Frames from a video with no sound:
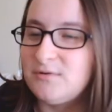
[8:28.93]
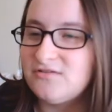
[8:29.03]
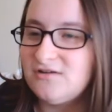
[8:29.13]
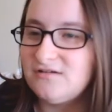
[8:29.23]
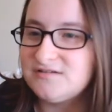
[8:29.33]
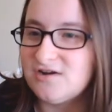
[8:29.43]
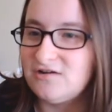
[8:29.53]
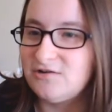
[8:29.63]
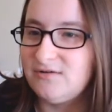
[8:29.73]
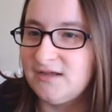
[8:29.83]
My brother heard us
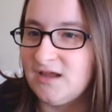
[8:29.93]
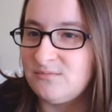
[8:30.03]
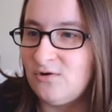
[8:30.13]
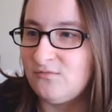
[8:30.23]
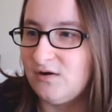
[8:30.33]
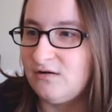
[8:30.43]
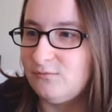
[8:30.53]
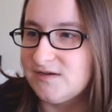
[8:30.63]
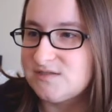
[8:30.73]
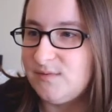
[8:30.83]
arguing and came over.
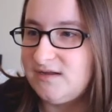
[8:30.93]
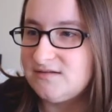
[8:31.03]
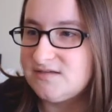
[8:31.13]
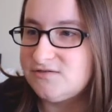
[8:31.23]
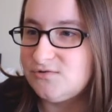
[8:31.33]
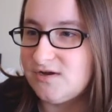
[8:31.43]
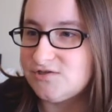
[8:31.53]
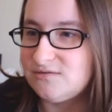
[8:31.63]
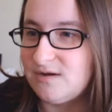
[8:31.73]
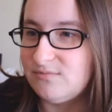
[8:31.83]
We explained the
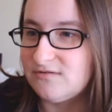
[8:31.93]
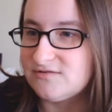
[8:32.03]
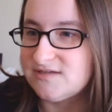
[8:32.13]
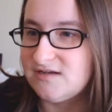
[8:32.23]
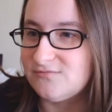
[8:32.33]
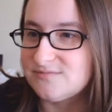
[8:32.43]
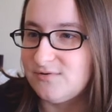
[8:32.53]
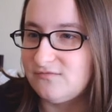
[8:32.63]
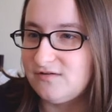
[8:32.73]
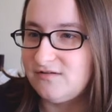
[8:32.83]
situation and my brother said he was
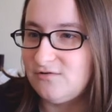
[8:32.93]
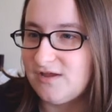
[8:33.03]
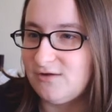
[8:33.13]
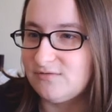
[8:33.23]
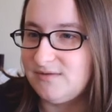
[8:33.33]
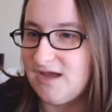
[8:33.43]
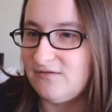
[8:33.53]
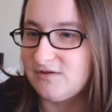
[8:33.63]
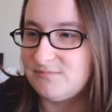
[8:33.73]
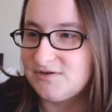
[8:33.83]
perfectly okay with me
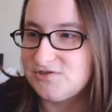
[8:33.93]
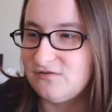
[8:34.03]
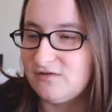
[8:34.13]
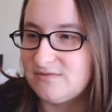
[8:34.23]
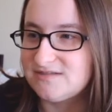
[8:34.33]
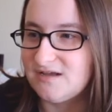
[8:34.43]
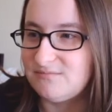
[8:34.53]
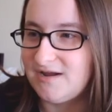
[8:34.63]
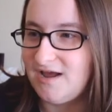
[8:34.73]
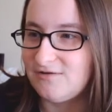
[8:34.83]
having a picture of him inside
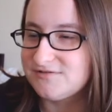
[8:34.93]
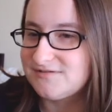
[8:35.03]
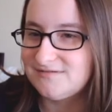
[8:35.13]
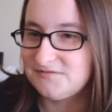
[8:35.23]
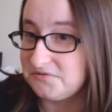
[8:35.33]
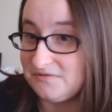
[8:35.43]
my house.